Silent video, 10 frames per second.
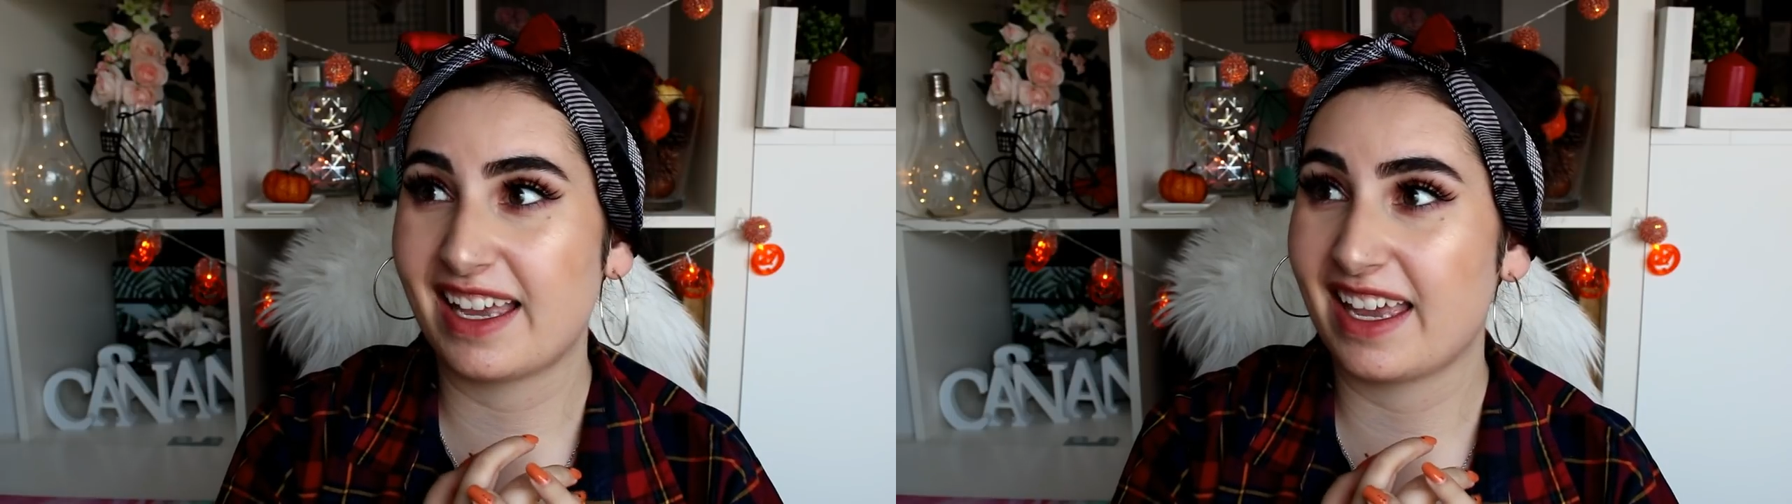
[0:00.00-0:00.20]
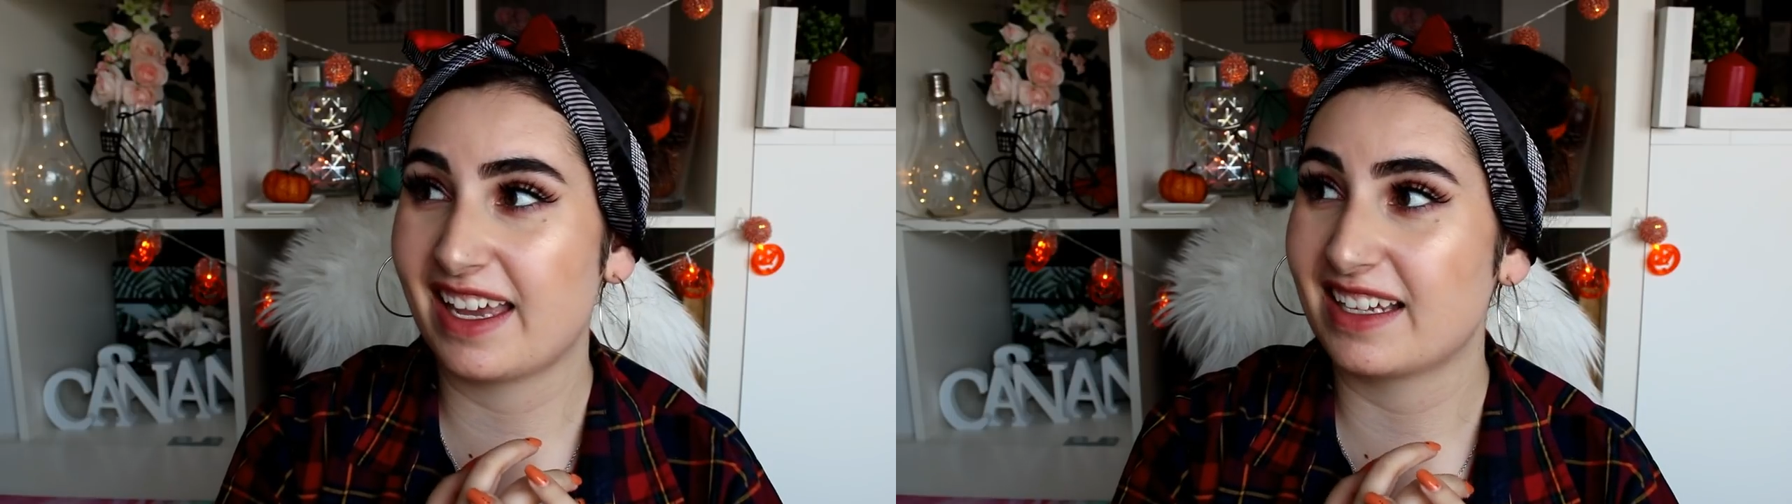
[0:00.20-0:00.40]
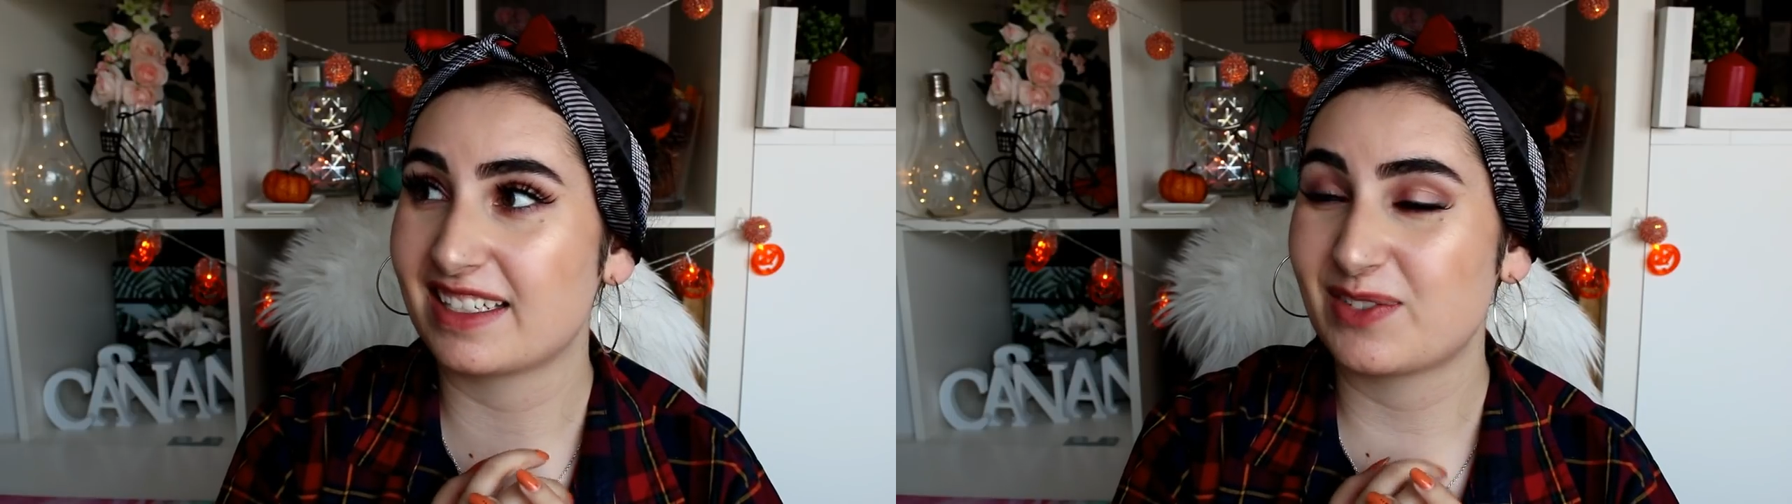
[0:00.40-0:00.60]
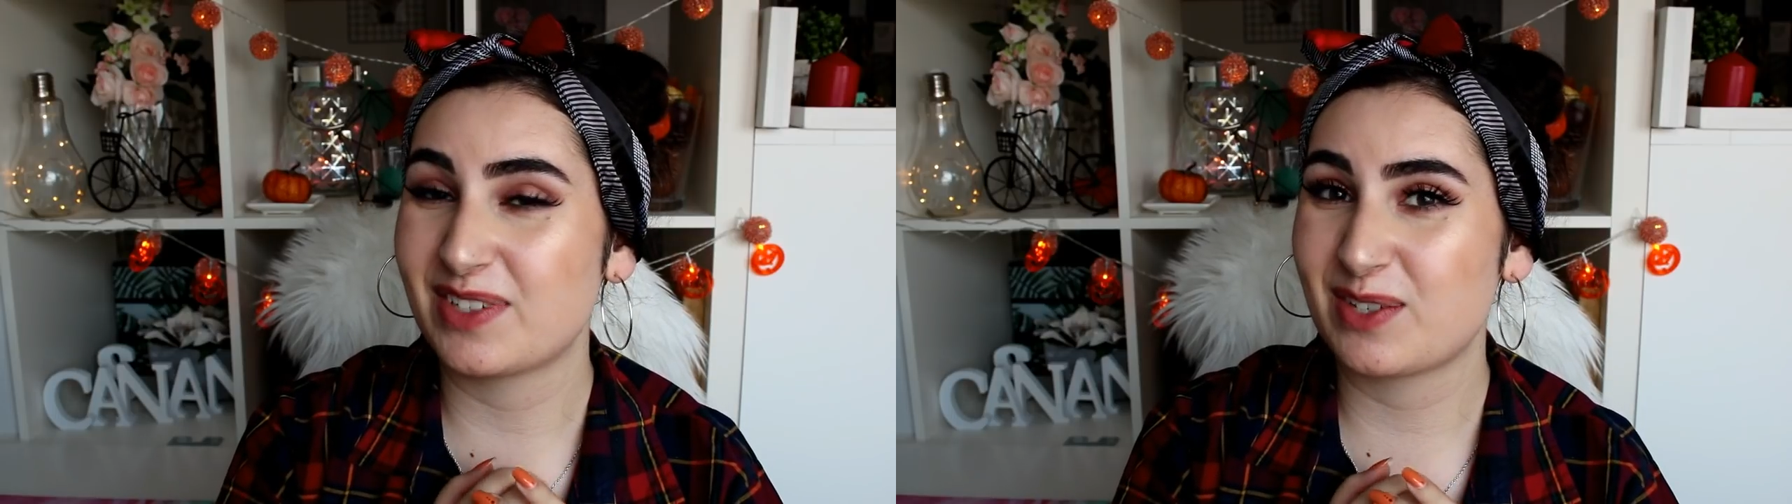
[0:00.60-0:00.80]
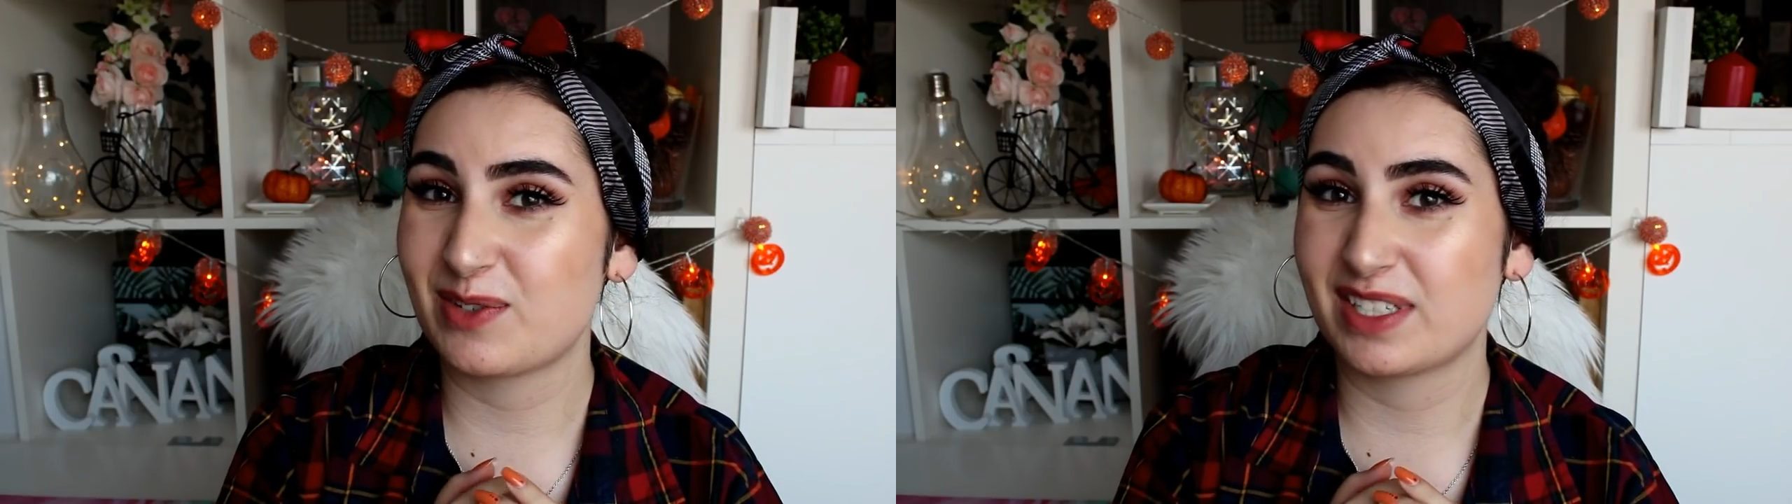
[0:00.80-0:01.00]
and I
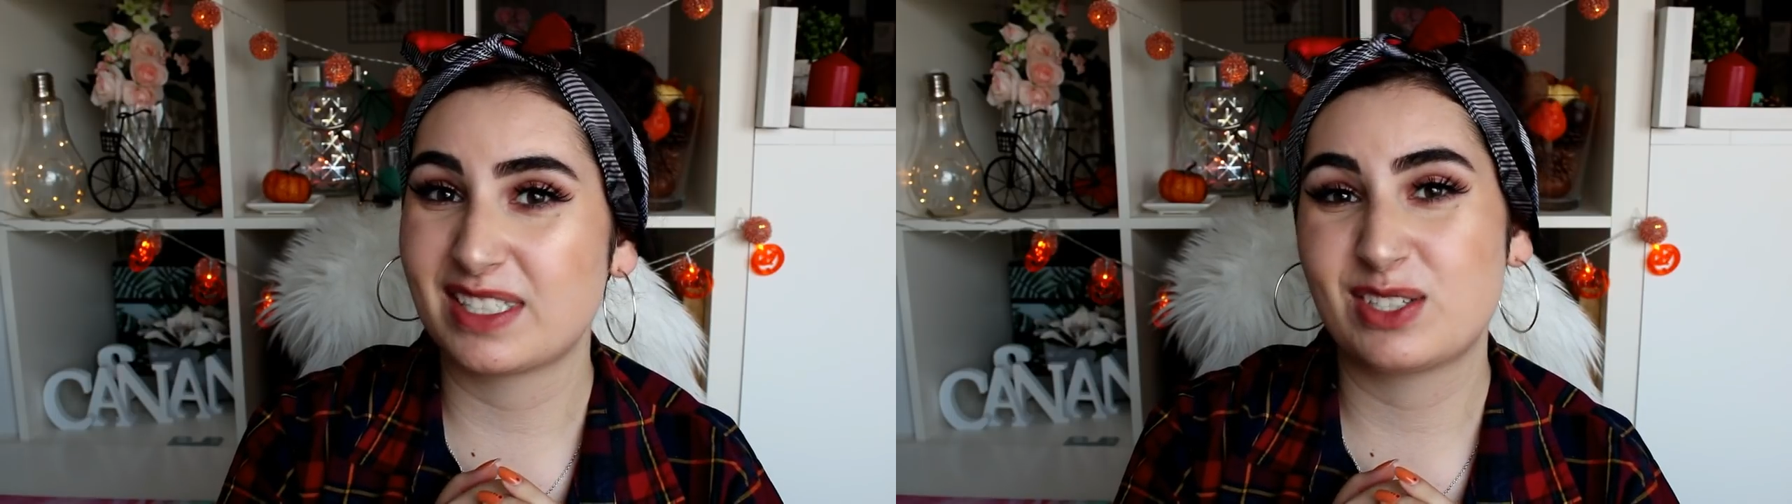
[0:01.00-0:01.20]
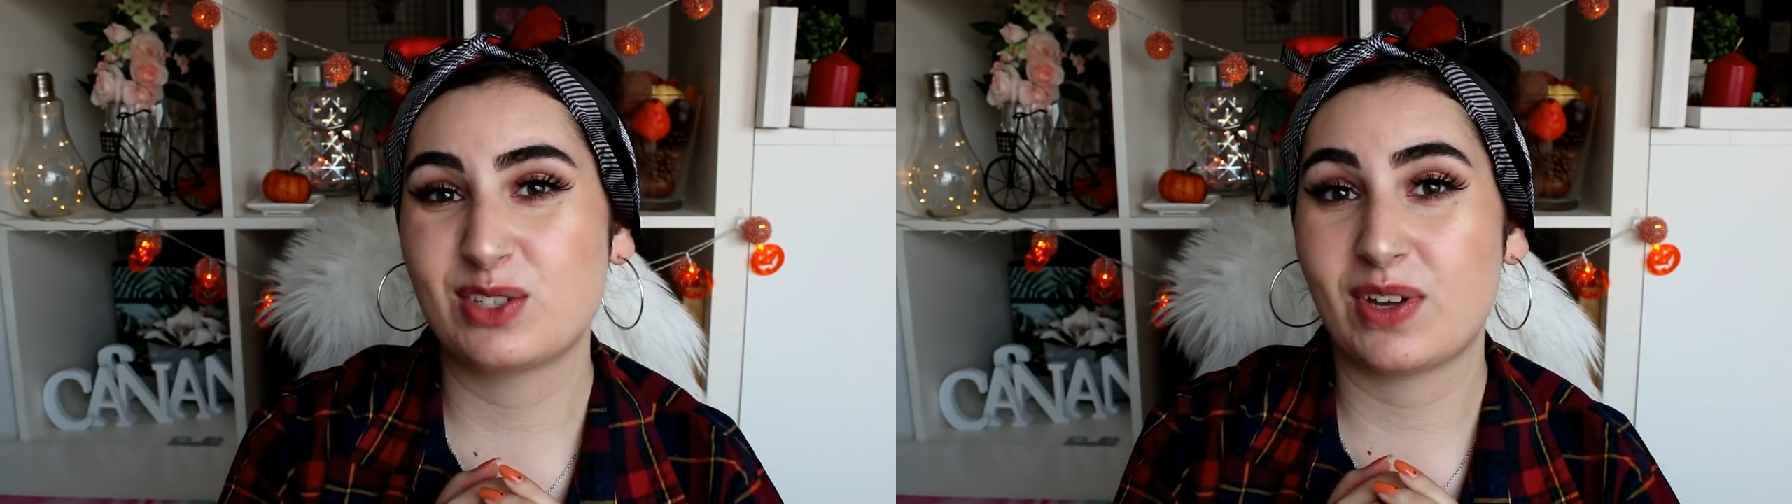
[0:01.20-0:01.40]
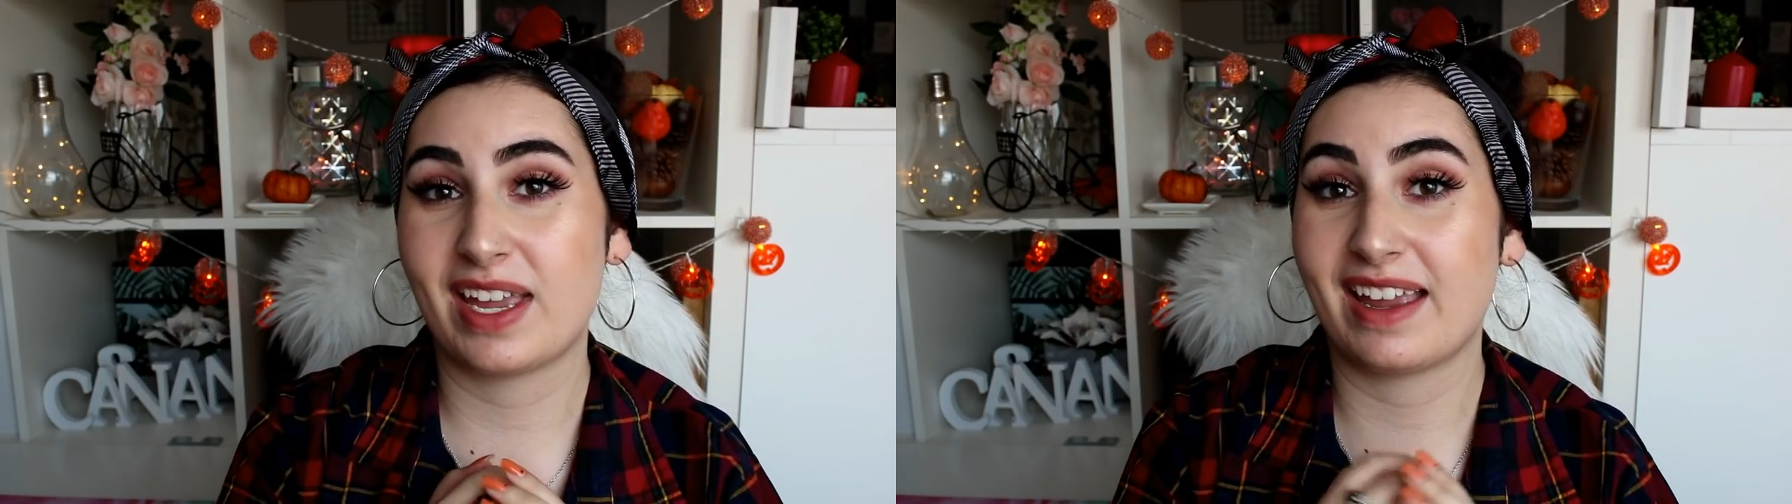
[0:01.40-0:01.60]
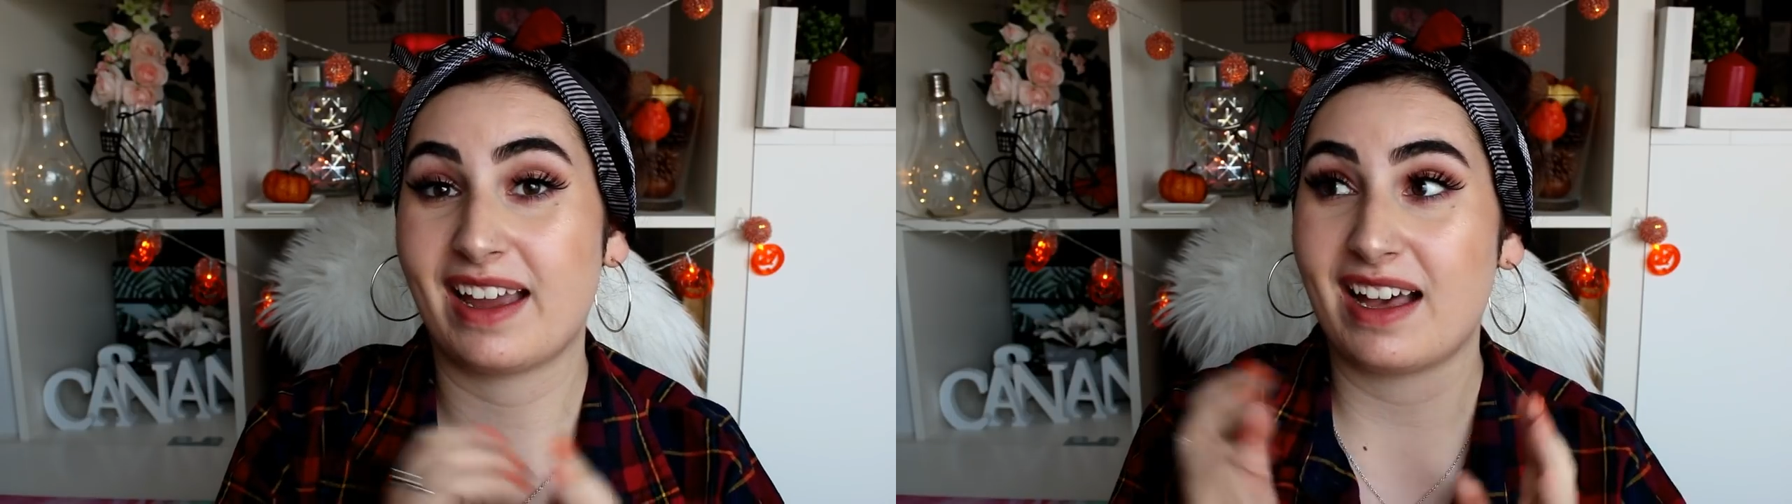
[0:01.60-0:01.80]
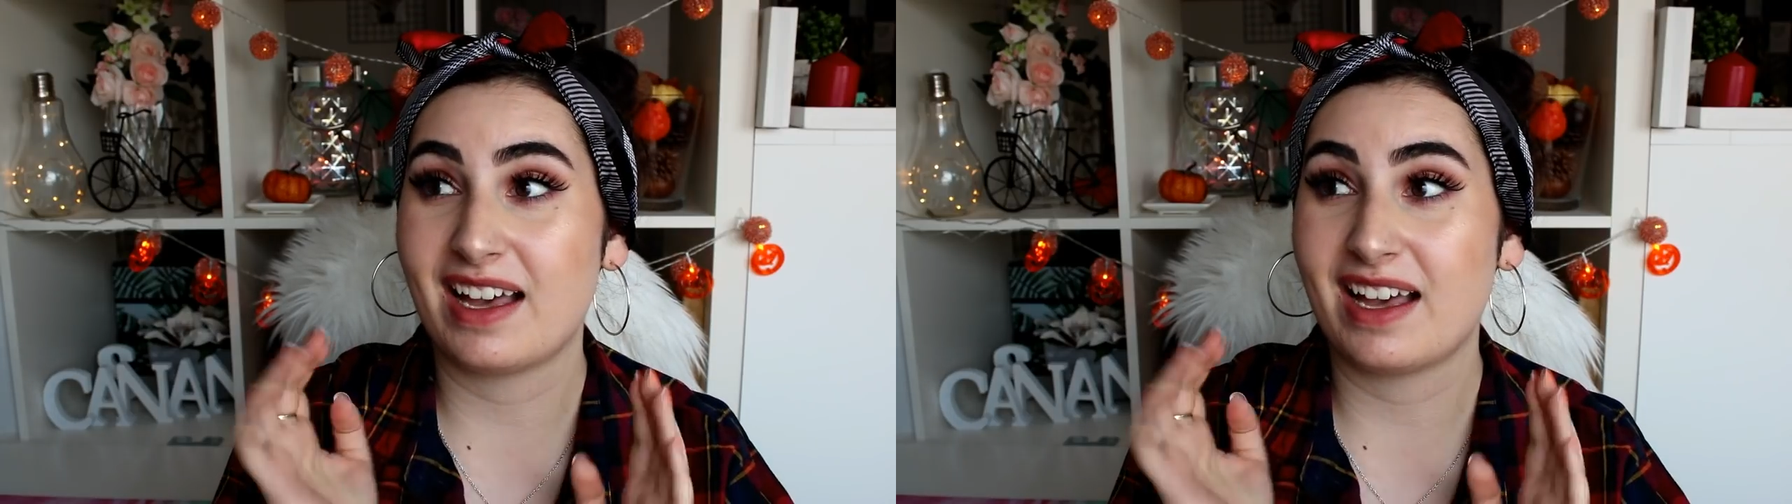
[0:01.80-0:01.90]
really want to do an